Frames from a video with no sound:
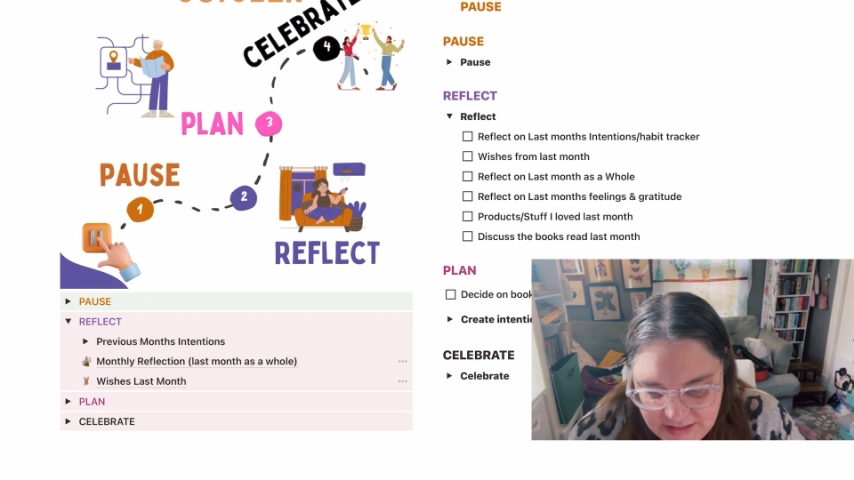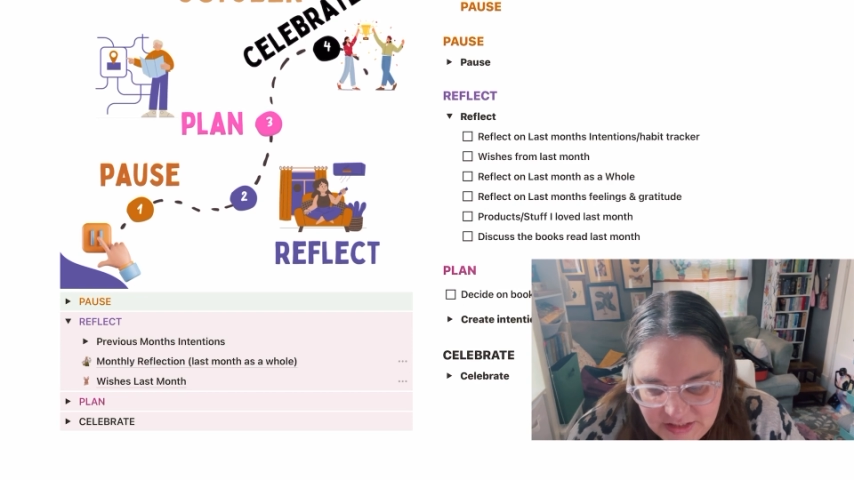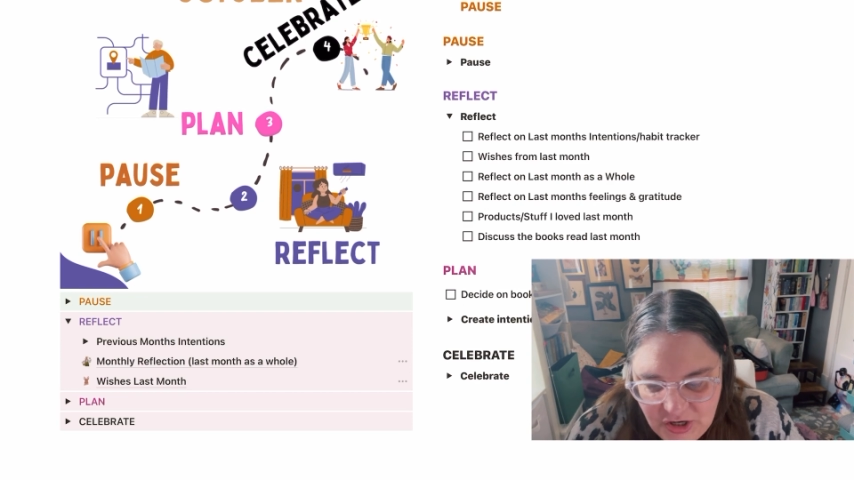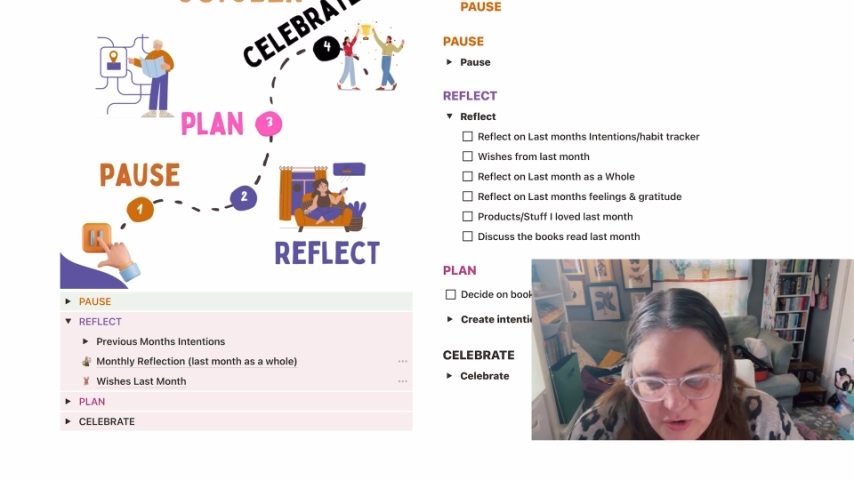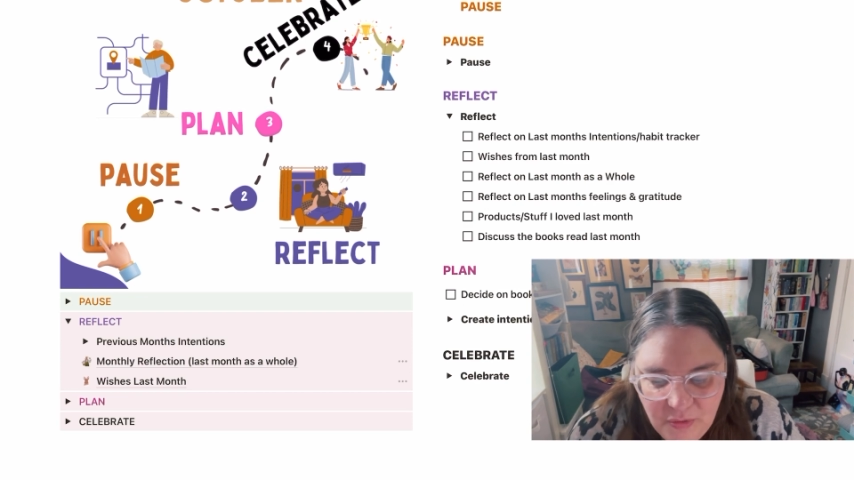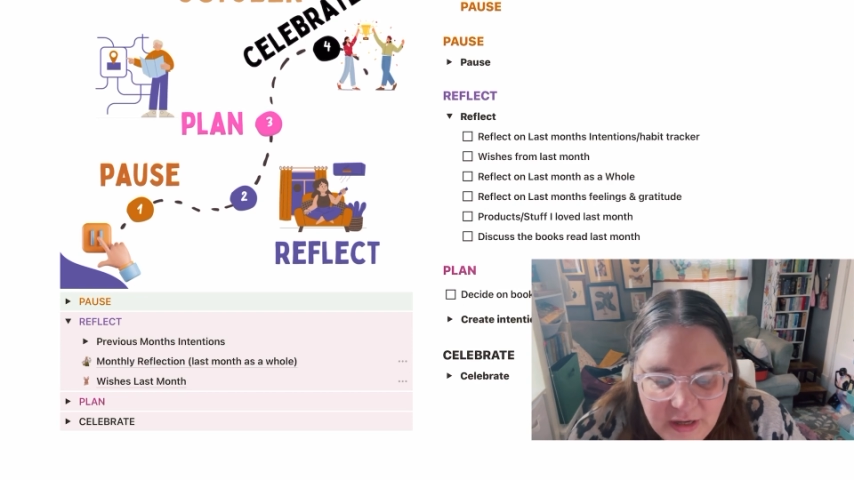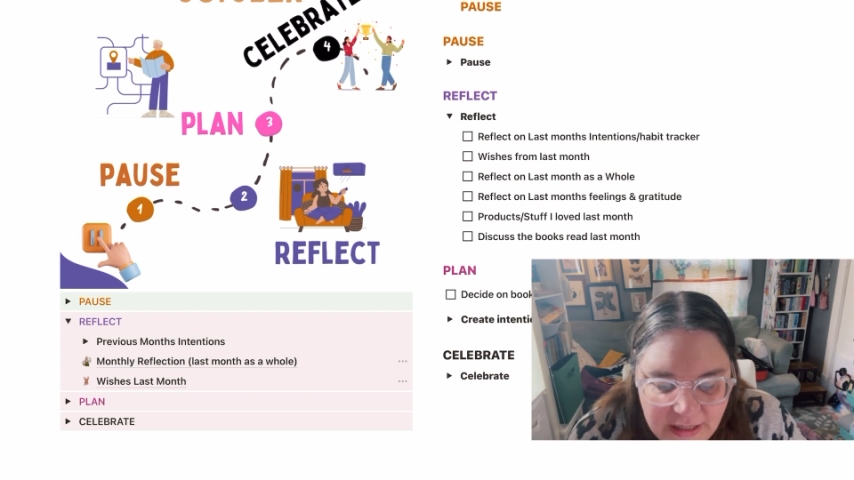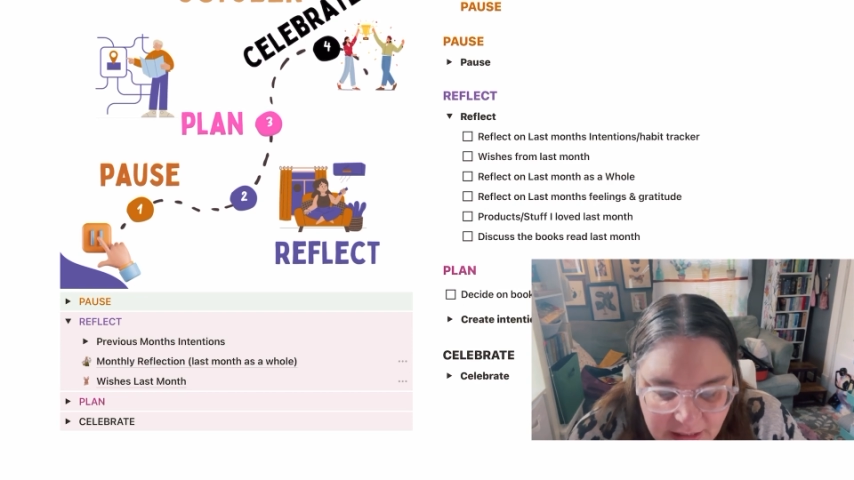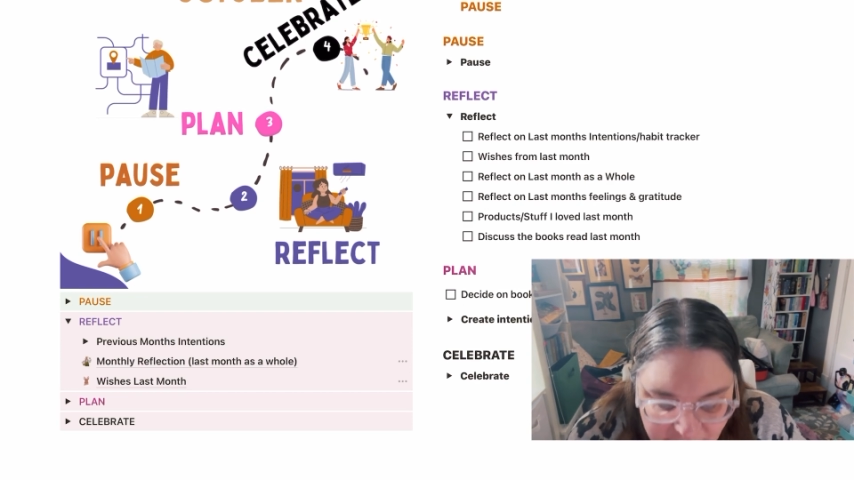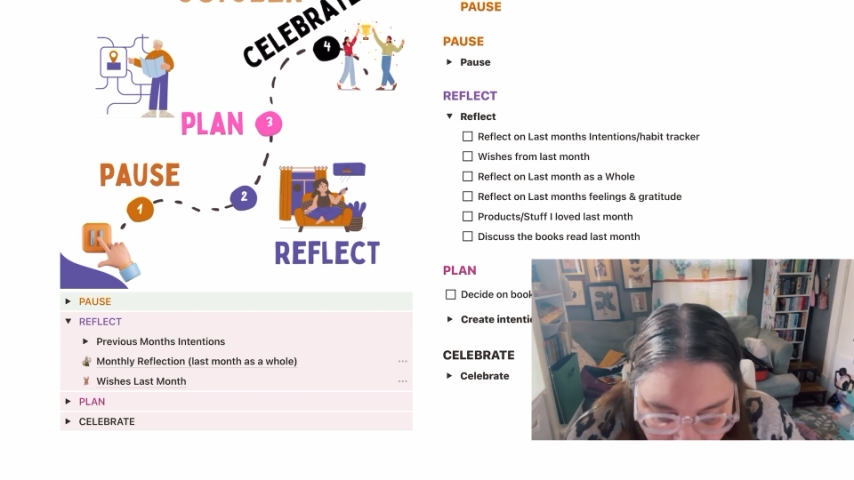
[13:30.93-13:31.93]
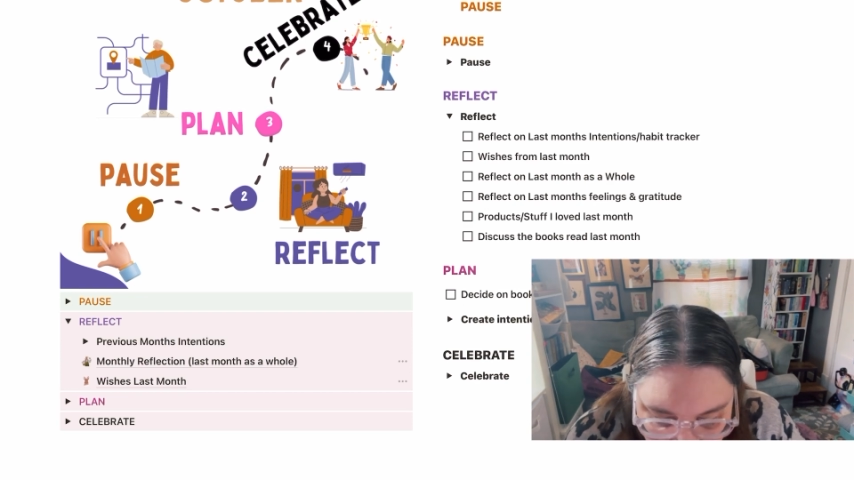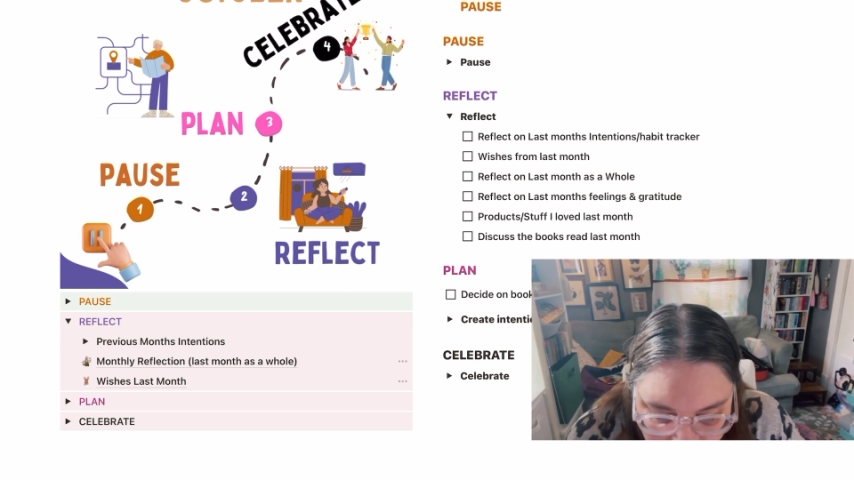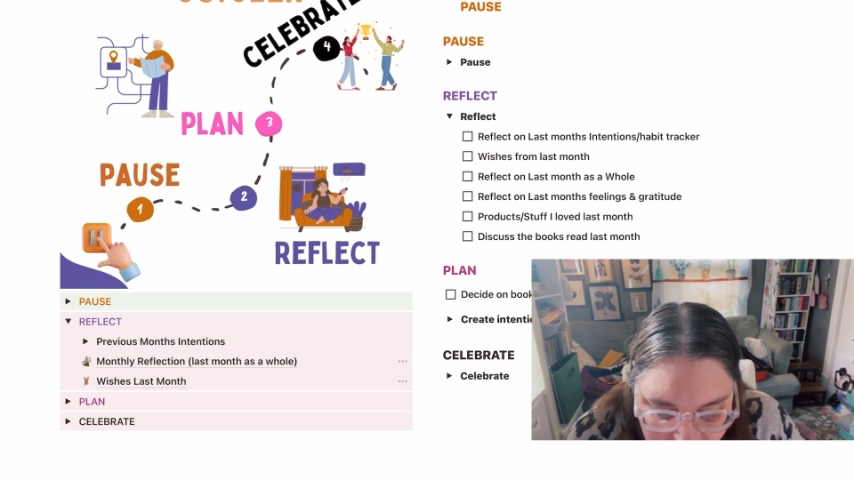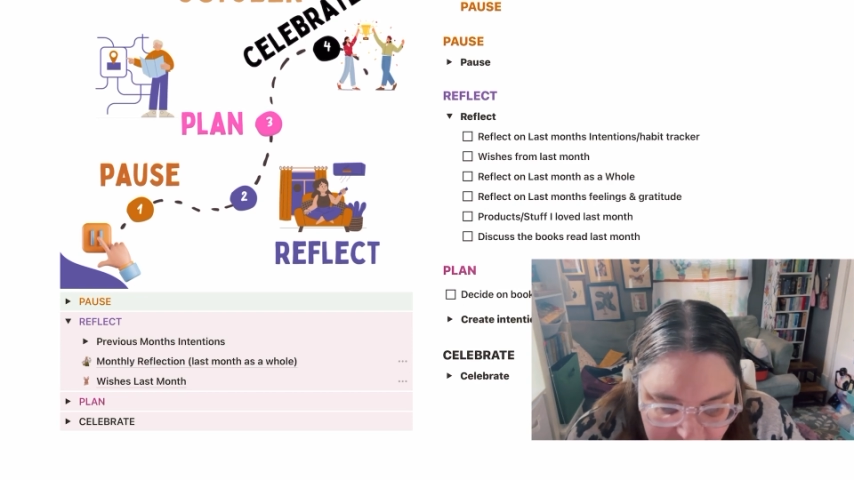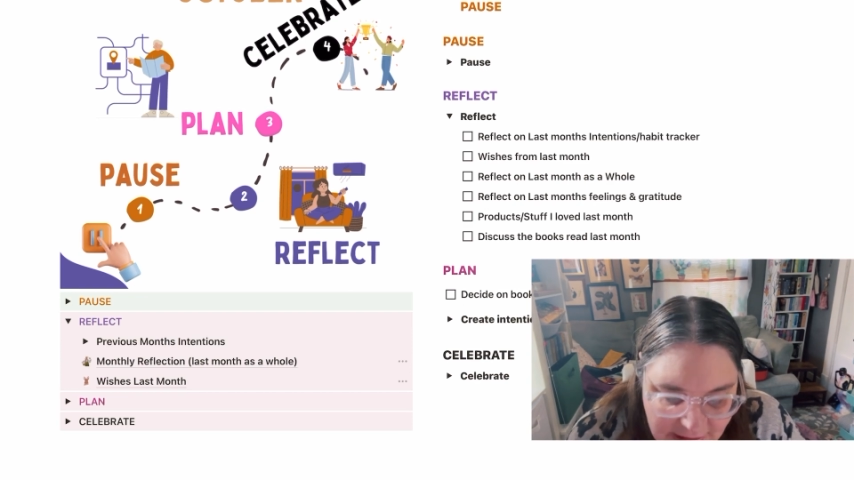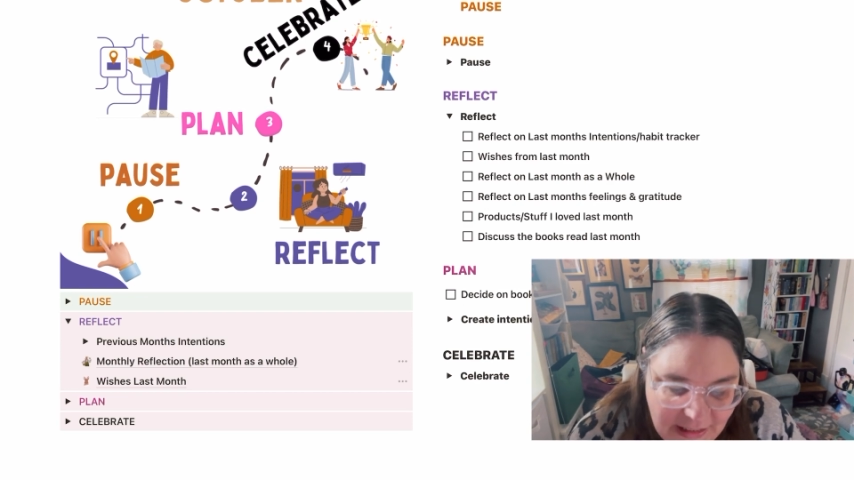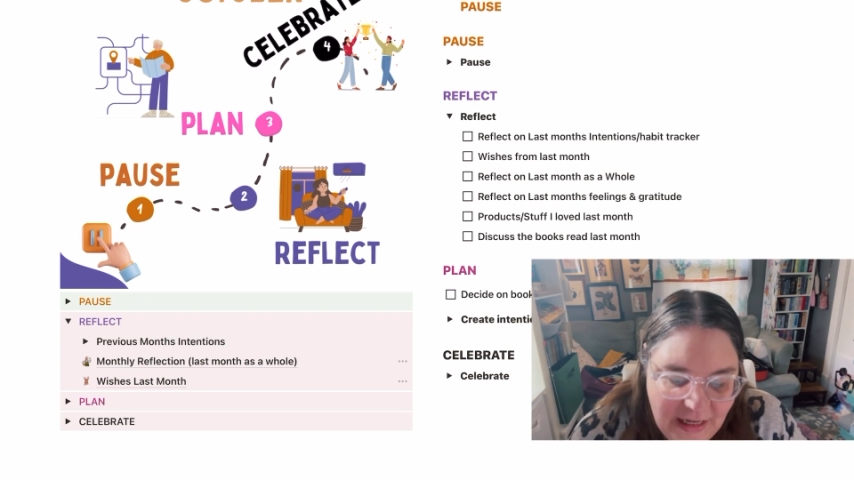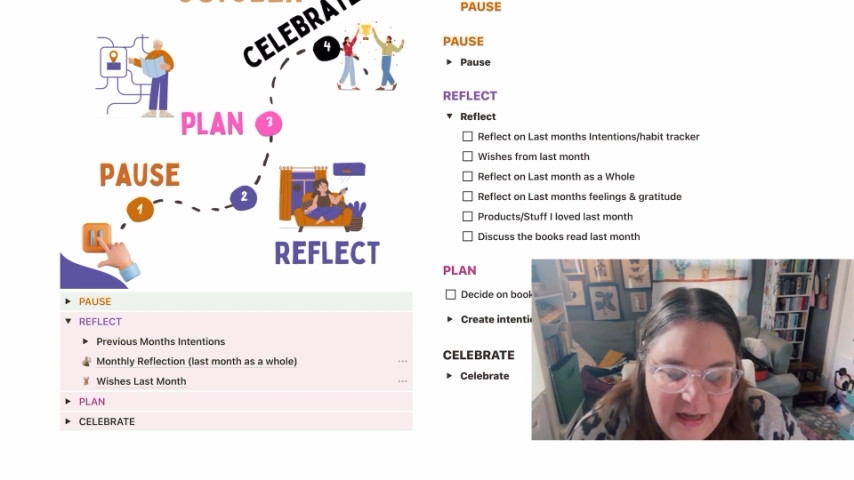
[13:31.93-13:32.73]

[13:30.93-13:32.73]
So normally